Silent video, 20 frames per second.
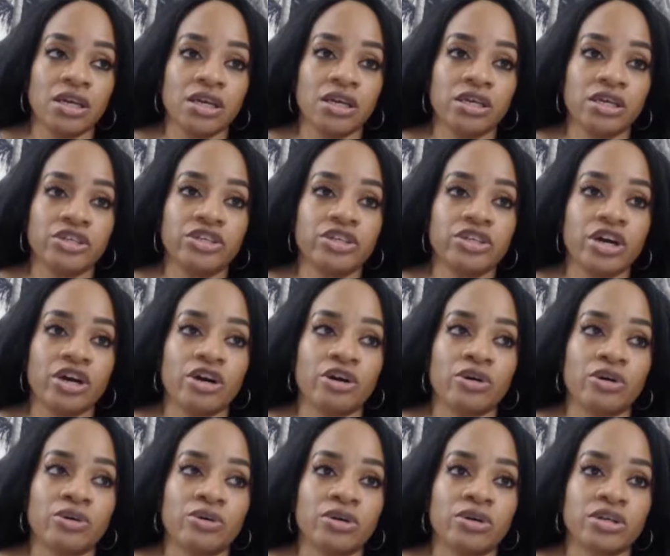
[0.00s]

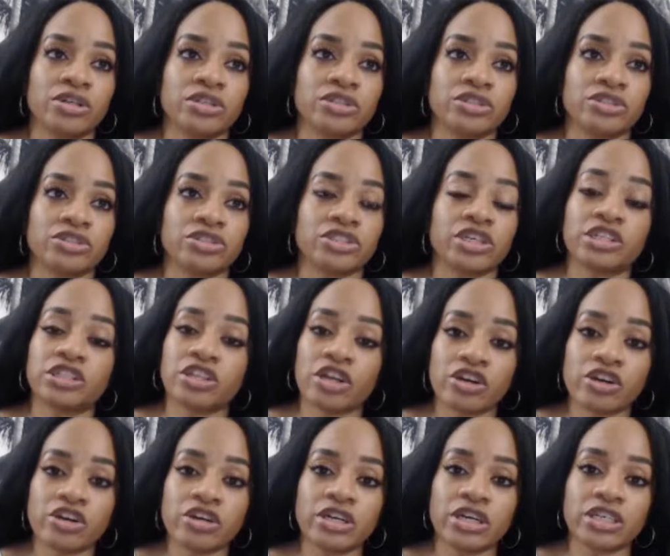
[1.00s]
to
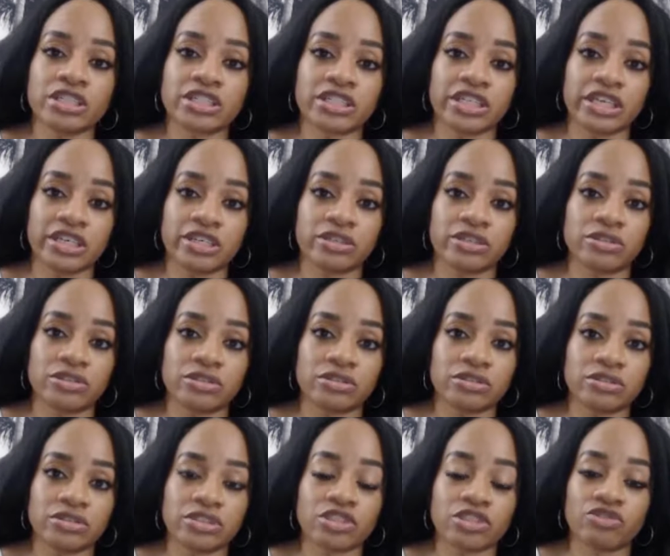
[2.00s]
learn a skill,
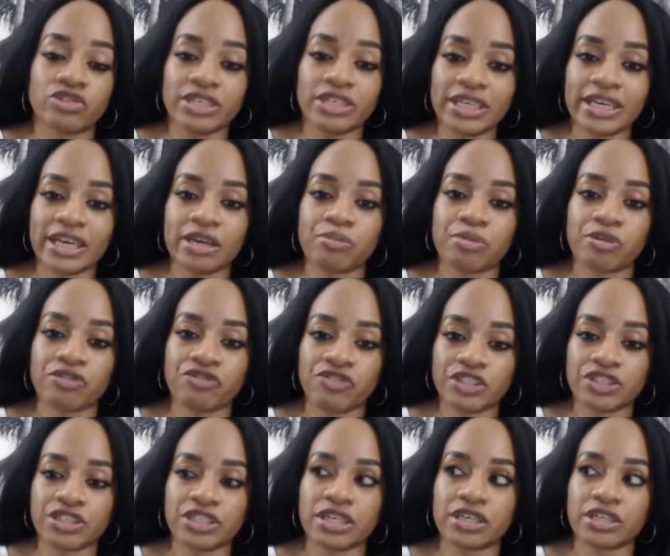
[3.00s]
to really get
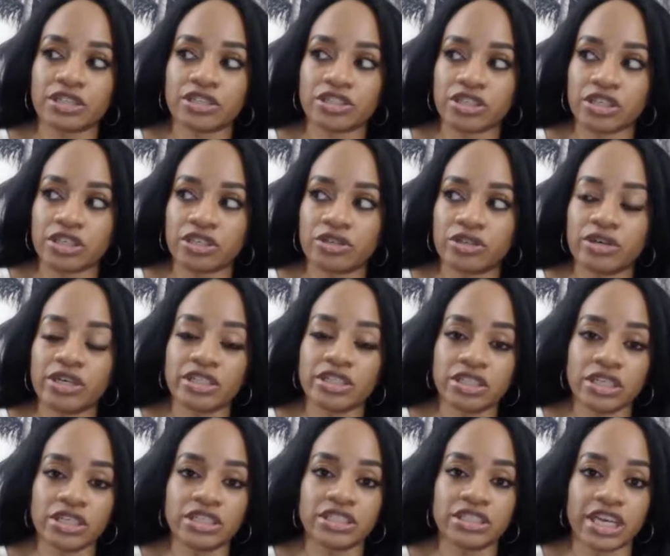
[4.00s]
proficient at a skill, it's
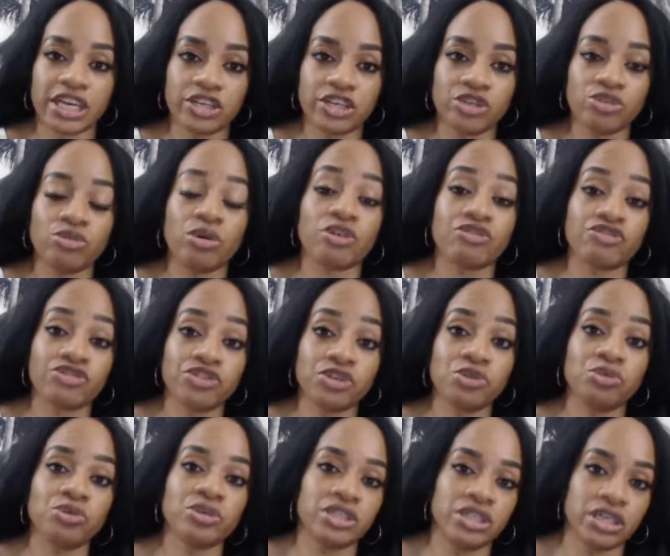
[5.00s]
going to take you a
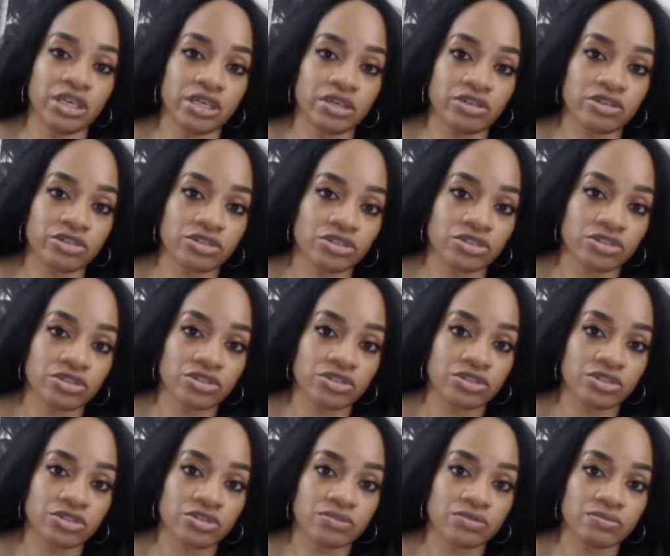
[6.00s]
few years,
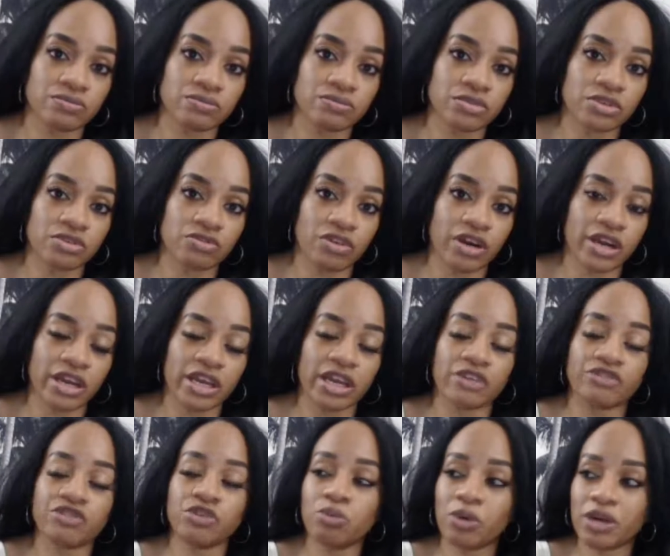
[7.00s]
right?
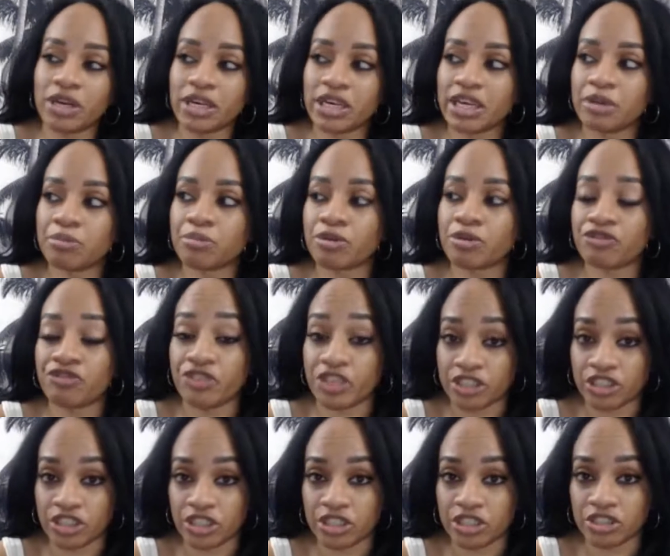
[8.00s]
If you want to get
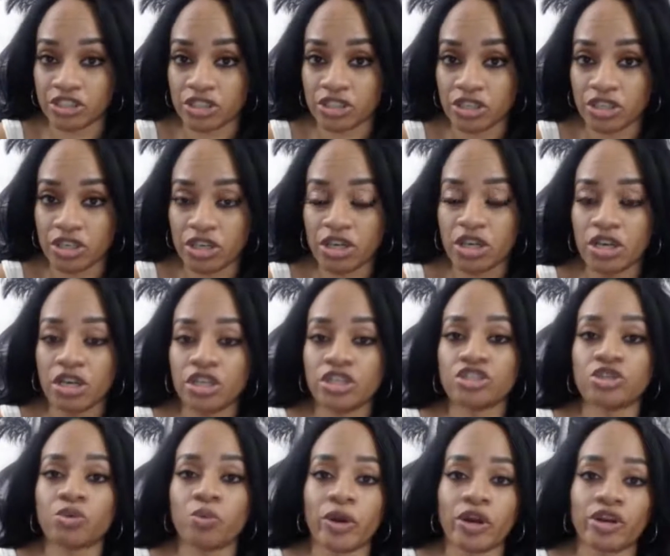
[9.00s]
proficient
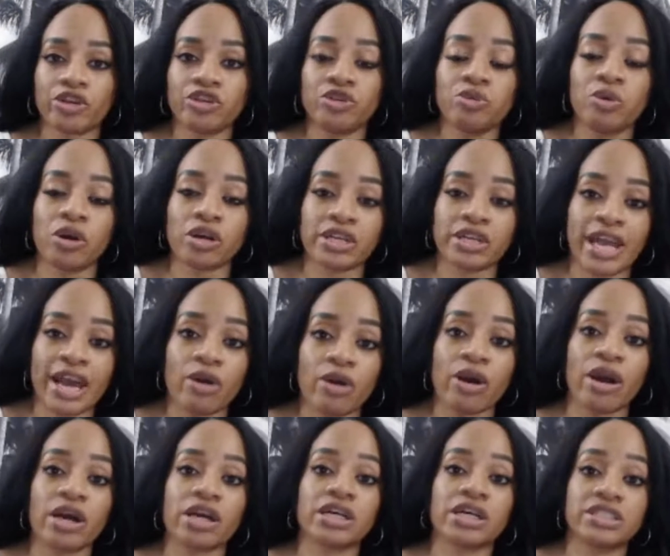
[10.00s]
to where you are now
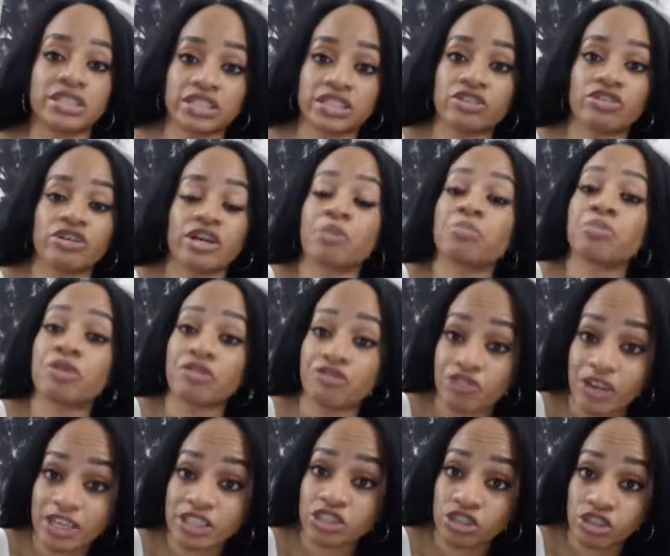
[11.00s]
considered a
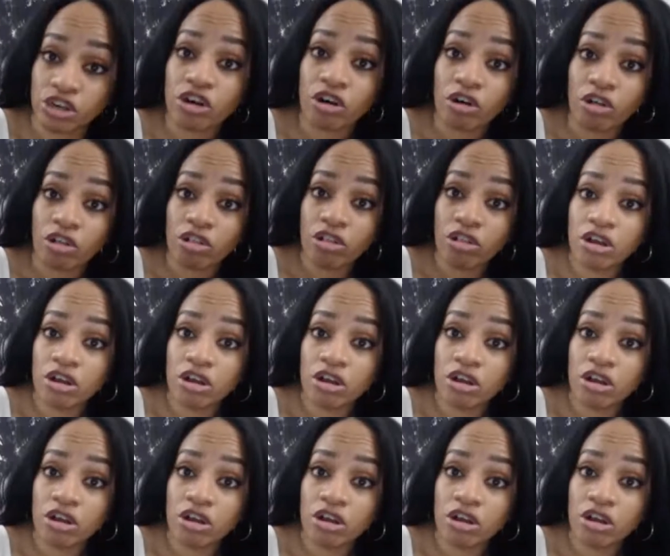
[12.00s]
professional